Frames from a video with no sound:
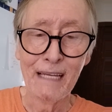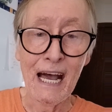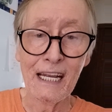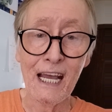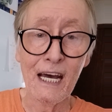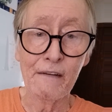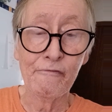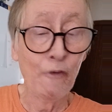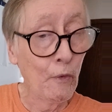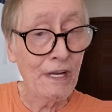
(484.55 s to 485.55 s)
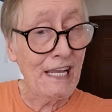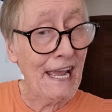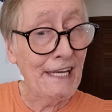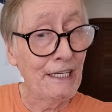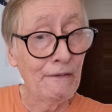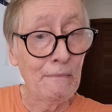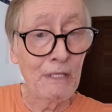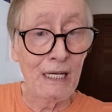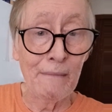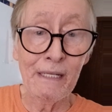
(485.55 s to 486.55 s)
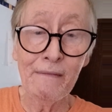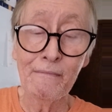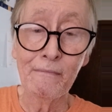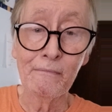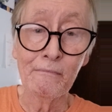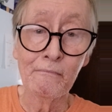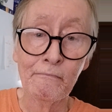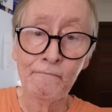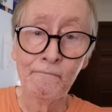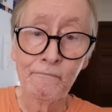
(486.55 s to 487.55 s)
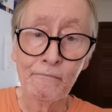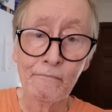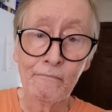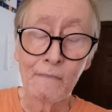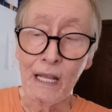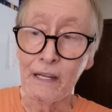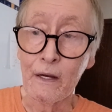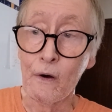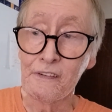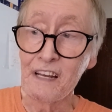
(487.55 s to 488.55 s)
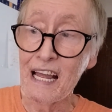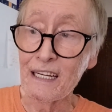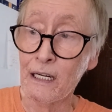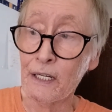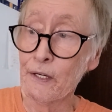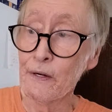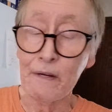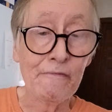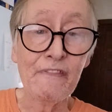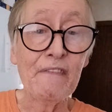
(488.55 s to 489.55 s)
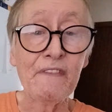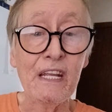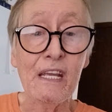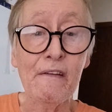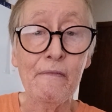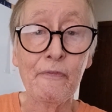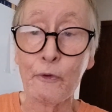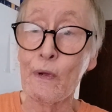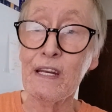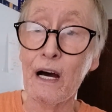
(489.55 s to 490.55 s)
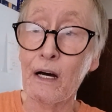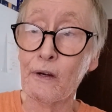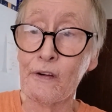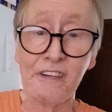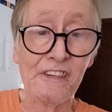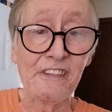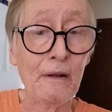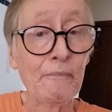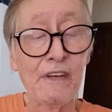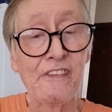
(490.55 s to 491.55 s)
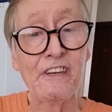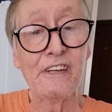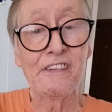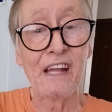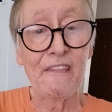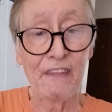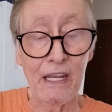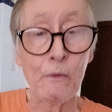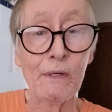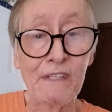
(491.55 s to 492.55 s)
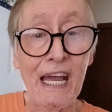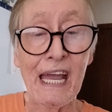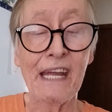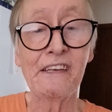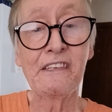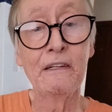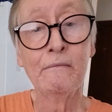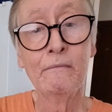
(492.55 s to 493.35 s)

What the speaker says: I got 48 of them coming. It cost like $153 and something cents, I think, with tax.